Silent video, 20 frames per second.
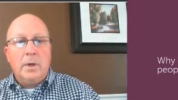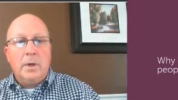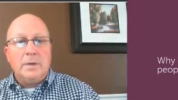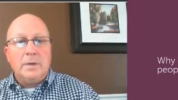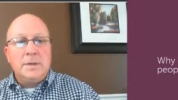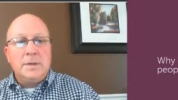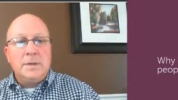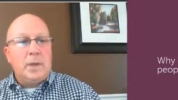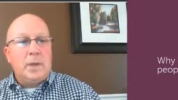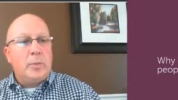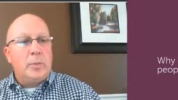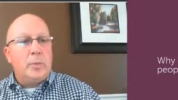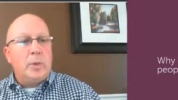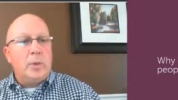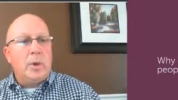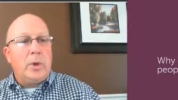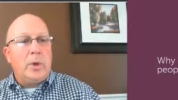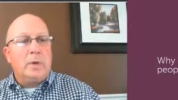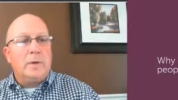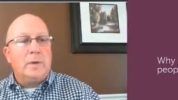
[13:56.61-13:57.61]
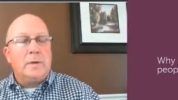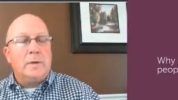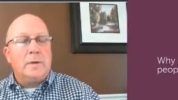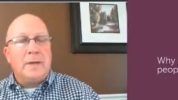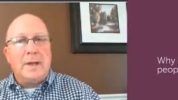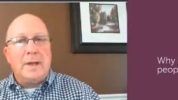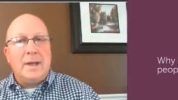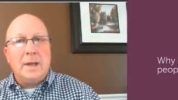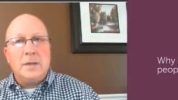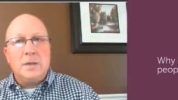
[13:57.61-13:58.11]
this type of product at
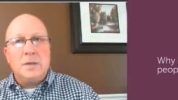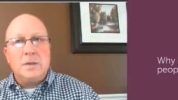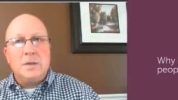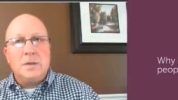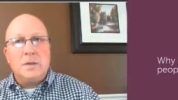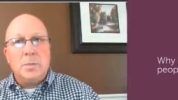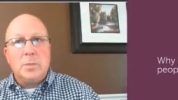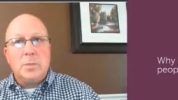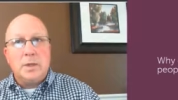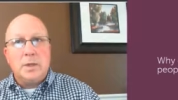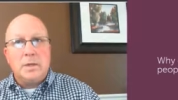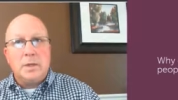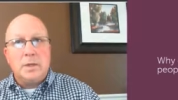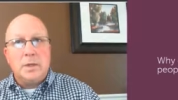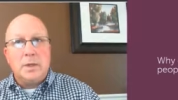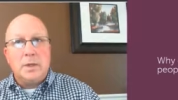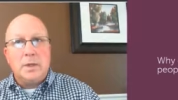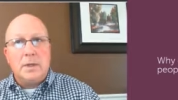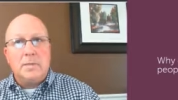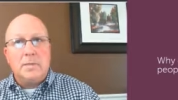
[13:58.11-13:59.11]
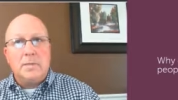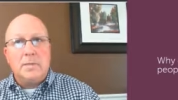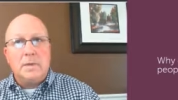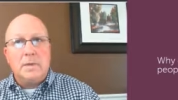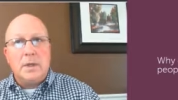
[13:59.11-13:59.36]
that age is because they